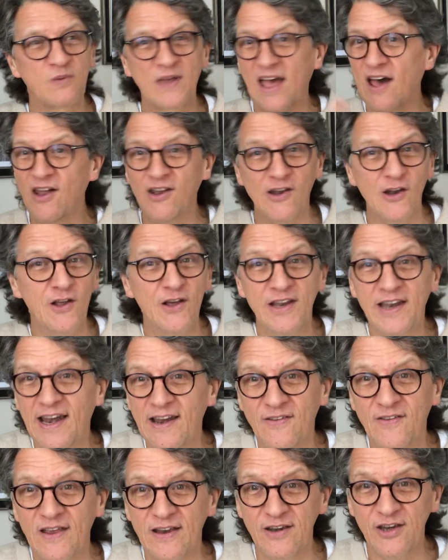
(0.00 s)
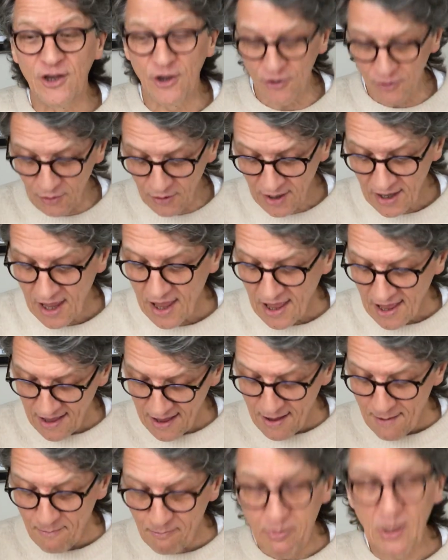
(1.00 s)
can't learn anything new.
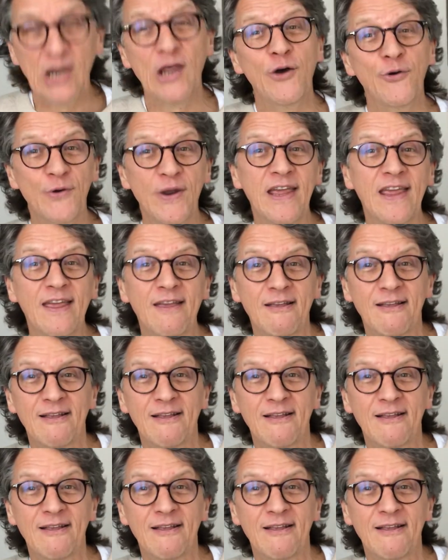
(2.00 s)
Baloney.